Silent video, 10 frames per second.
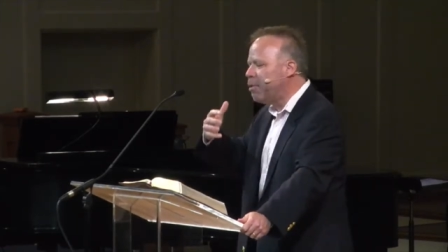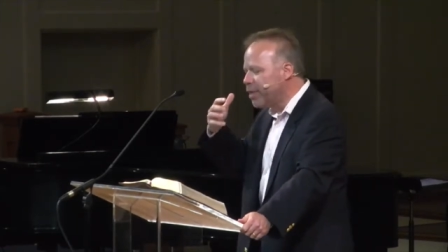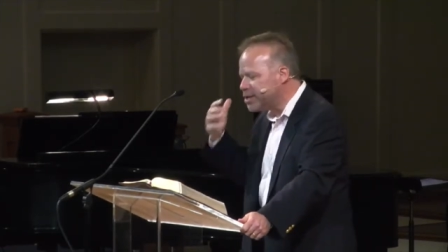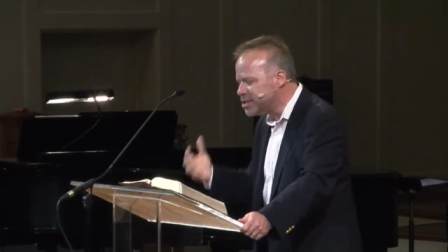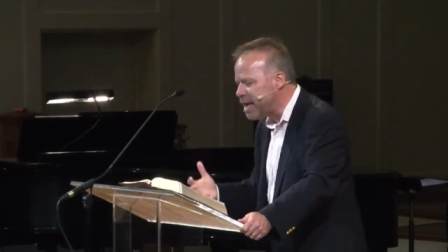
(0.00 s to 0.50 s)
will
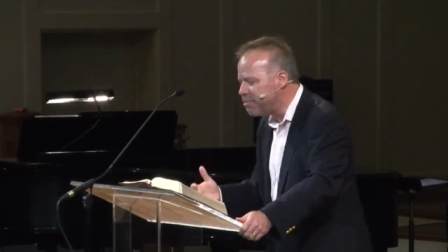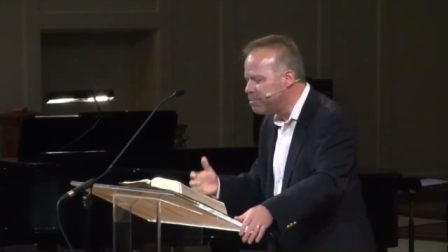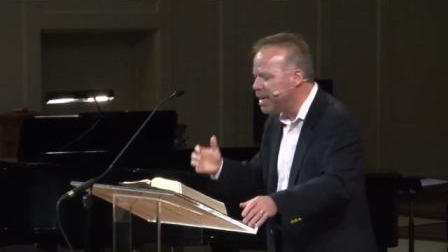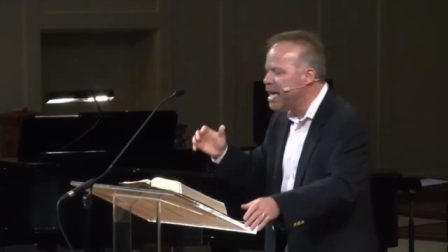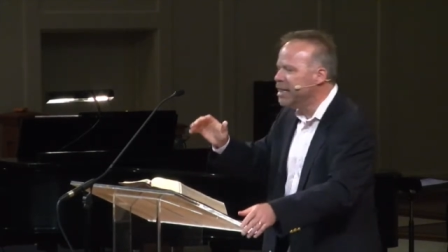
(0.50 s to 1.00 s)
accept
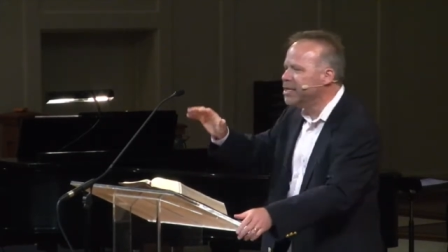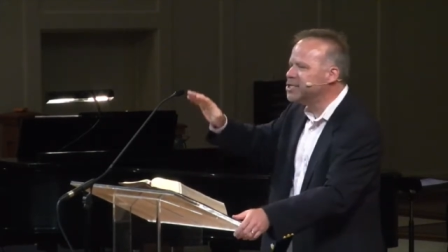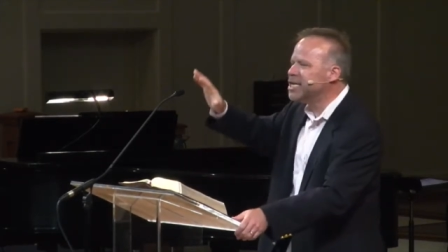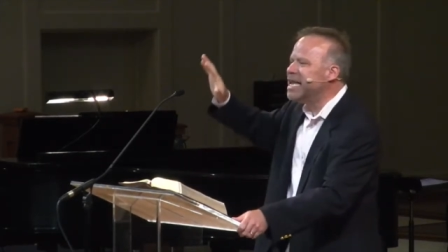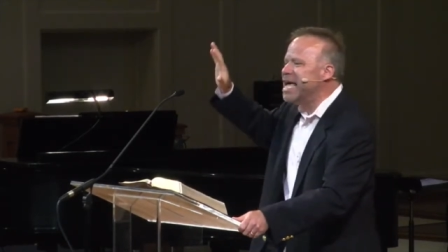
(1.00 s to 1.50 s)
me.
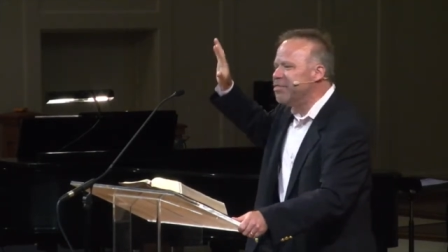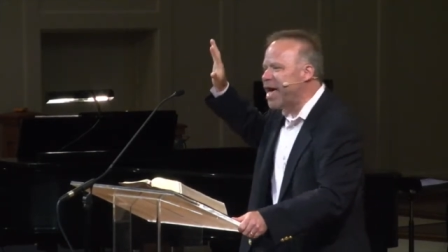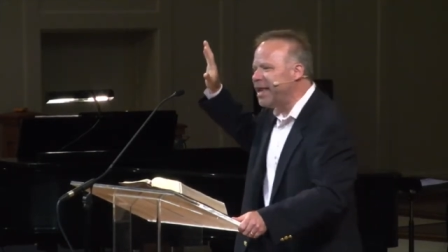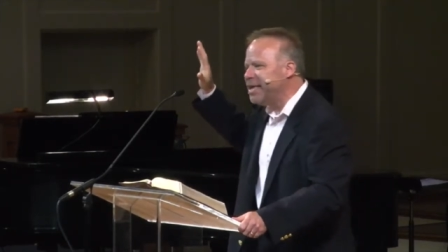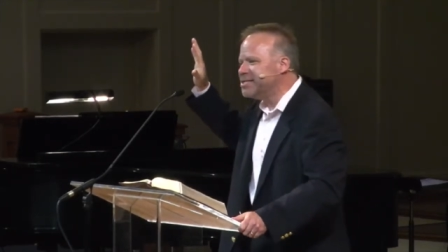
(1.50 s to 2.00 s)
Listen,
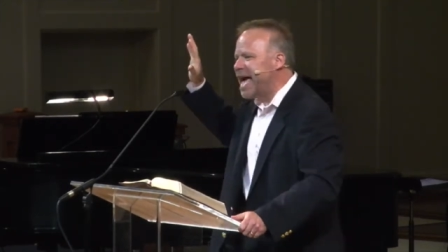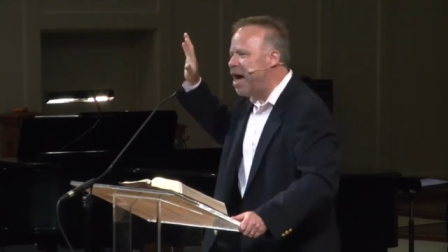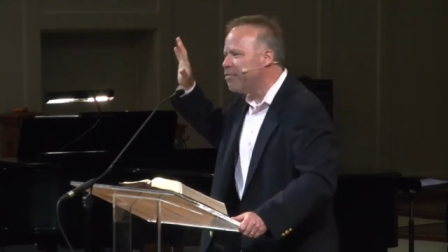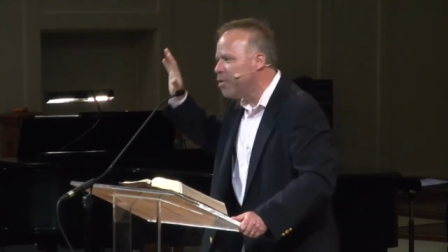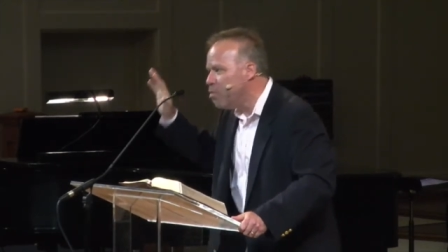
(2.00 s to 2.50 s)
that is how the